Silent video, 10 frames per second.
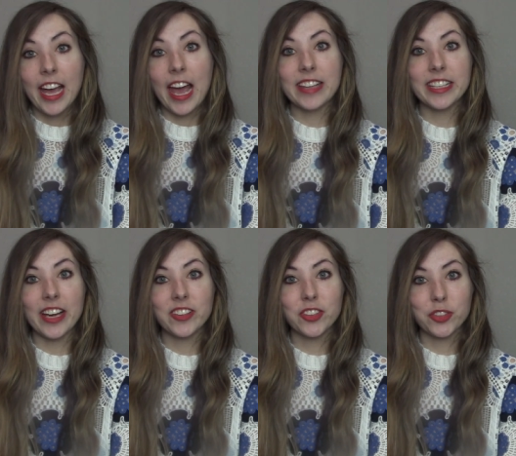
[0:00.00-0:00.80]
And the
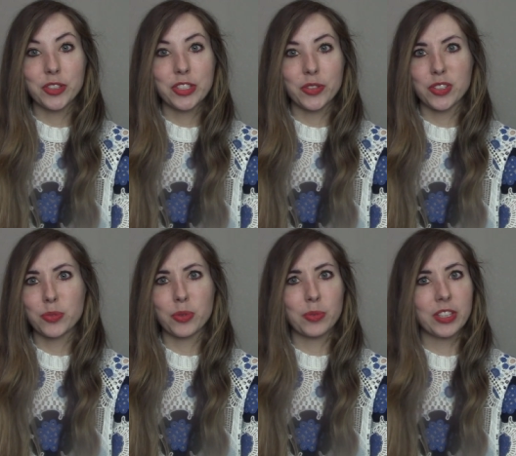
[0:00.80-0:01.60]
other three stories
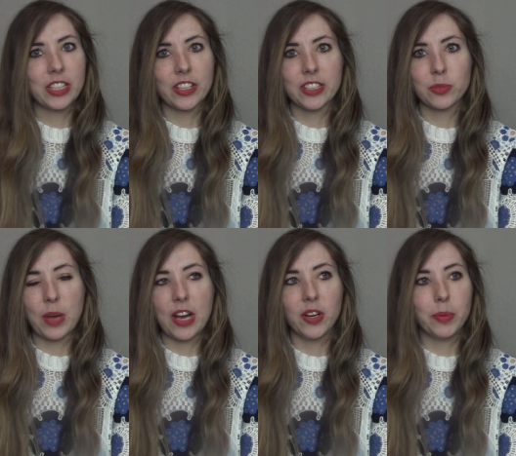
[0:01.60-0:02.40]
were really good as
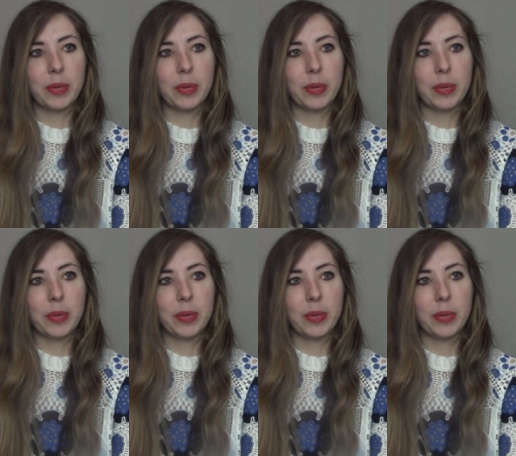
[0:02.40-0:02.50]
well,